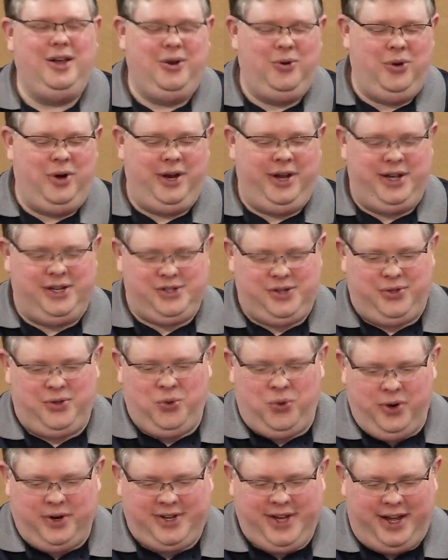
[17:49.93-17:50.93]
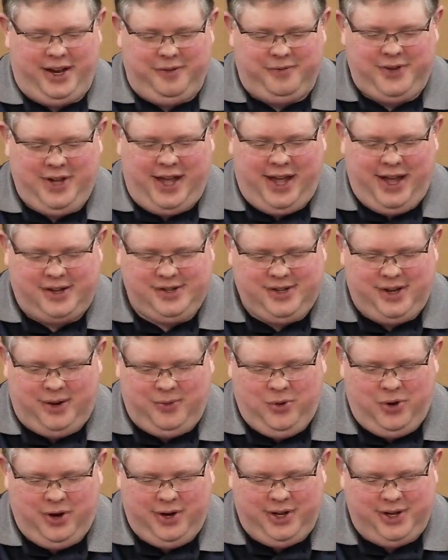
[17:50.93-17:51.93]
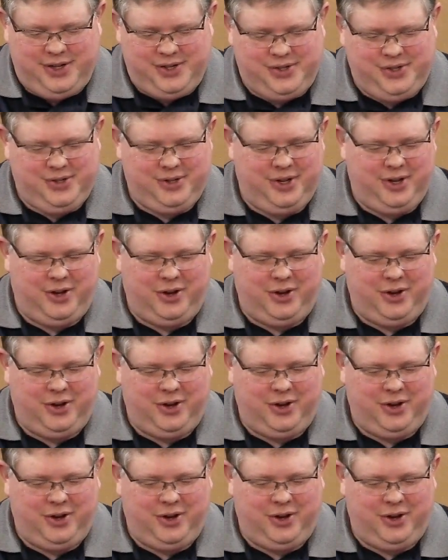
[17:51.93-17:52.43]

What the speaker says: what is authoritative text and what is